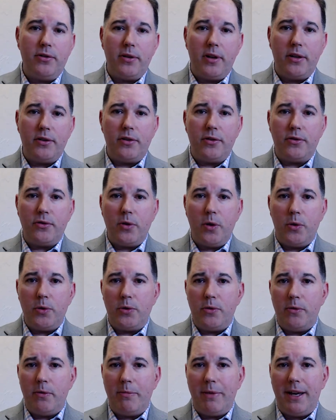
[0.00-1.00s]
I just showed
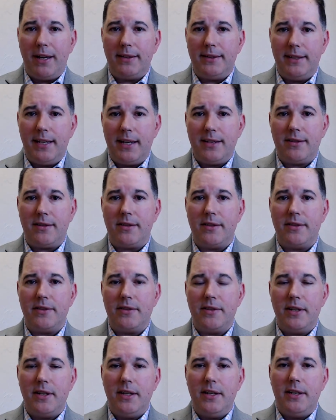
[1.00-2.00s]
you about
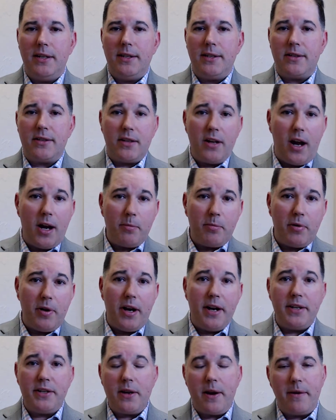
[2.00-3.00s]
Tesla's stock
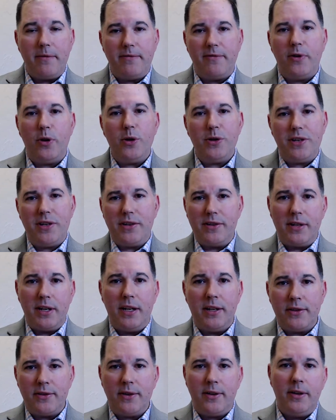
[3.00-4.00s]
price versus
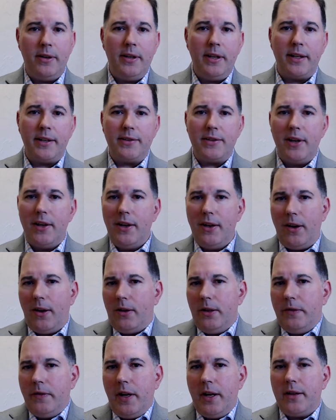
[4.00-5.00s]
its earnings,
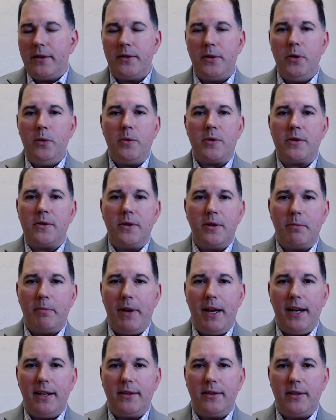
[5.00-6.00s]
all you've got to do is look
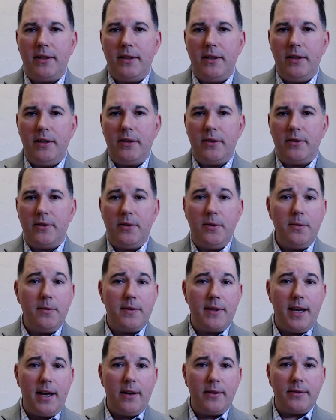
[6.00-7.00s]
back to the year
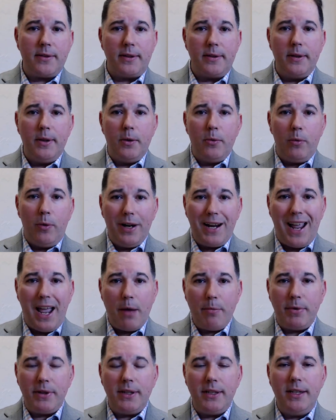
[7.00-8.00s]
2000. What
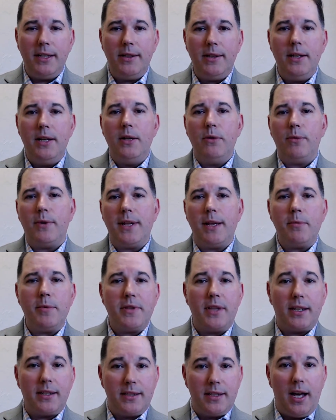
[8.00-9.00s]
happened then? Well, that was
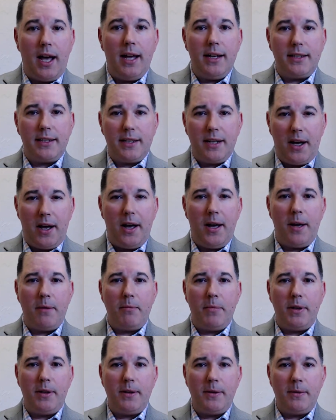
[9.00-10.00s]
the
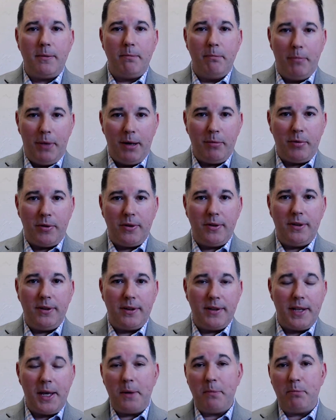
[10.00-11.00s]
dot-com bubble
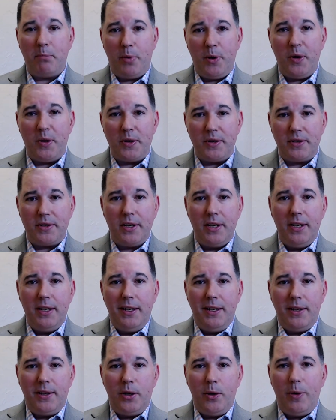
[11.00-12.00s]
that burst
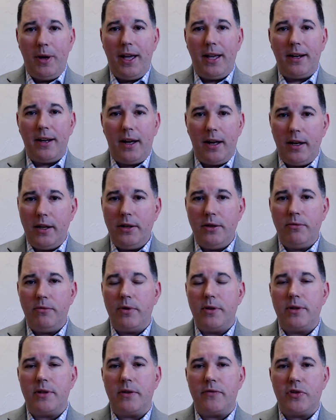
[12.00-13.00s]
you had
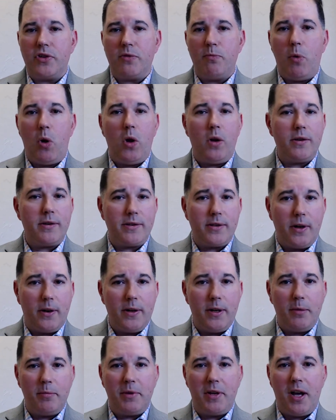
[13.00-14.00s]
hundreds of small
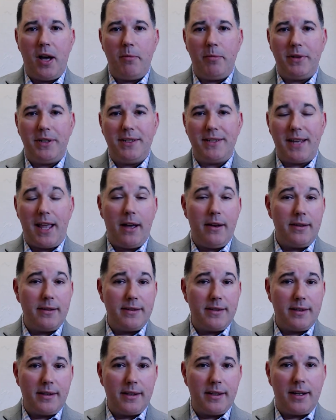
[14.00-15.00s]
startup companies out in
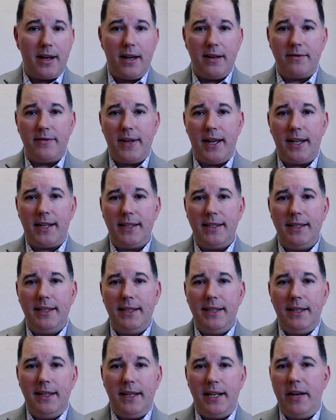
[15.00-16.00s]
Silicon Valley,
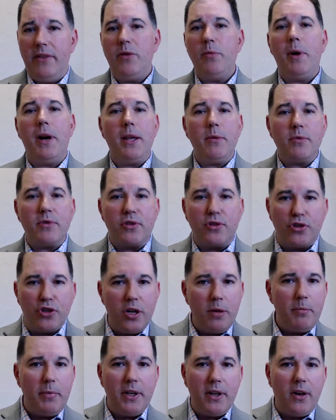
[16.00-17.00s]
and everybody was
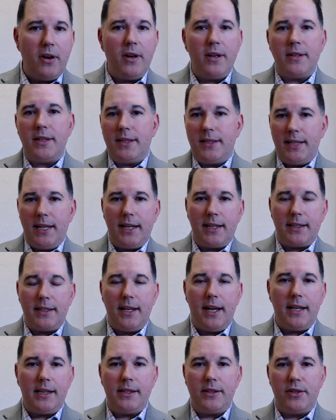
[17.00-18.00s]
jumping on the
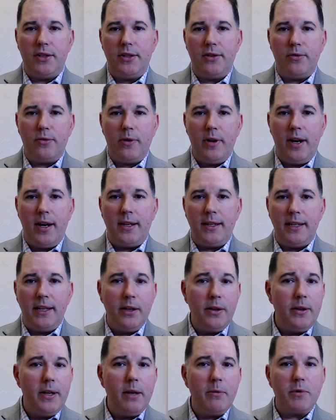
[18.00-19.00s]
technology train. The
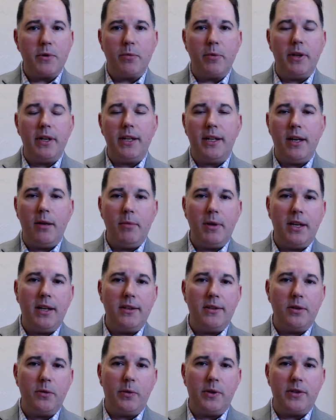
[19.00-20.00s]
internet was really coming
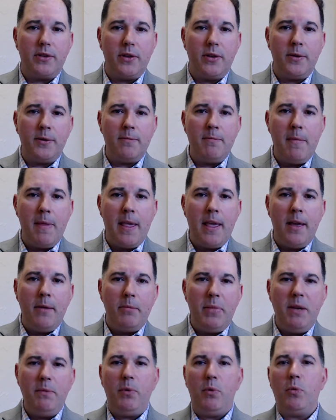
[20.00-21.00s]
into its own.
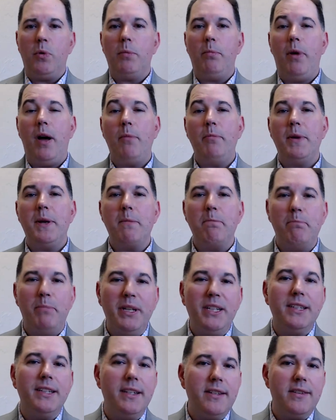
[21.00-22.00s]
People were pumping
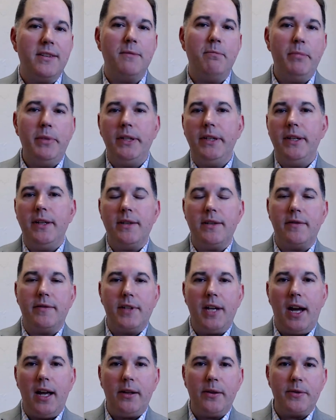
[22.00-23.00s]
billions and billions of
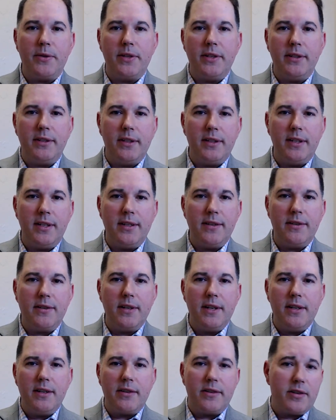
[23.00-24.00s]
dollars into
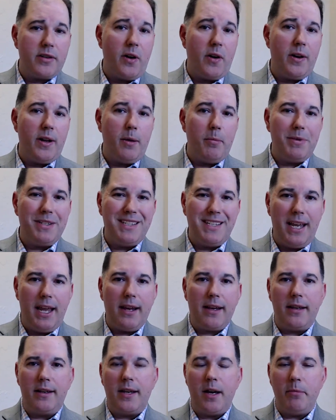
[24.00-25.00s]
these startup
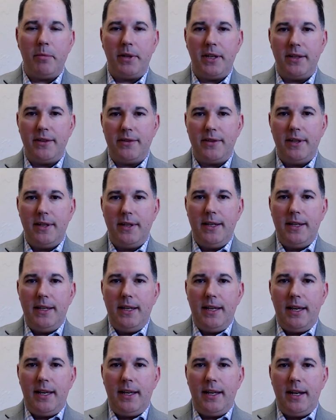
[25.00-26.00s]
tech companies,
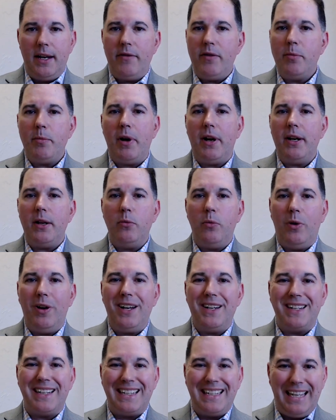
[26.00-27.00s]
and everybody
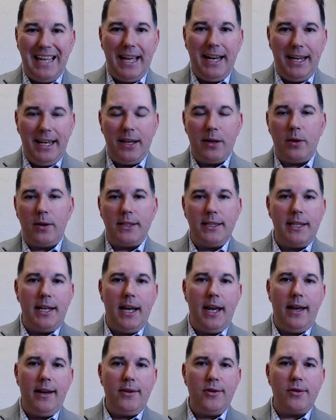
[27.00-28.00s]
wanted to get in on the
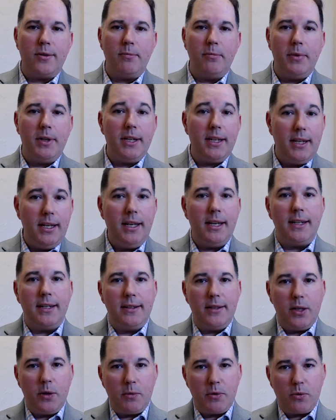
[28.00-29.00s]
action. But again,
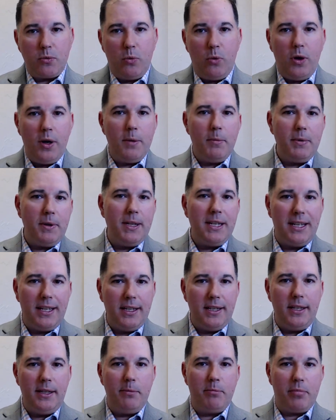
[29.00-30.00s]
there was one
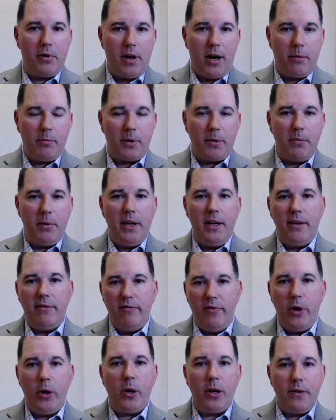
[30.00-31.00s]
key problem.
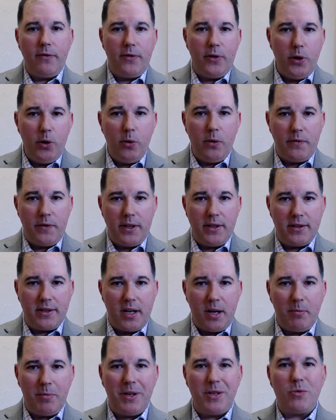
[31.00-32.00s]
Very few of these
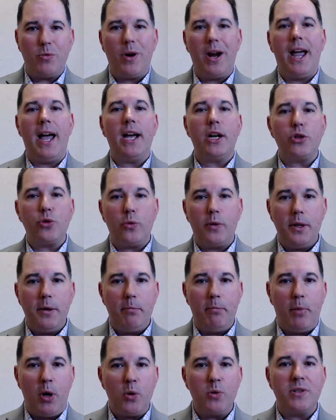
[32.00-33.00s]
companies were actually
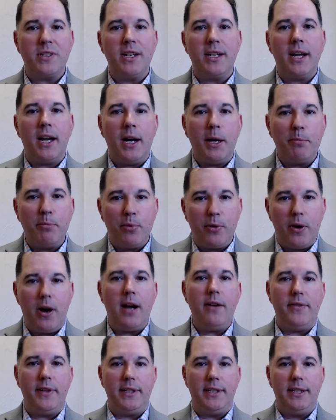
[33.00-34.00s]
posting a
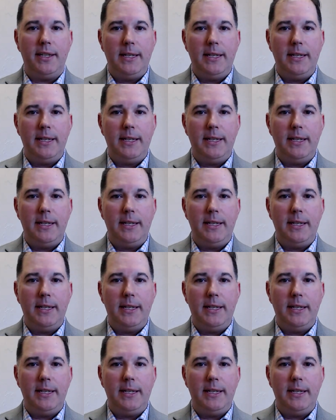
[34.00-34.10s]
profit.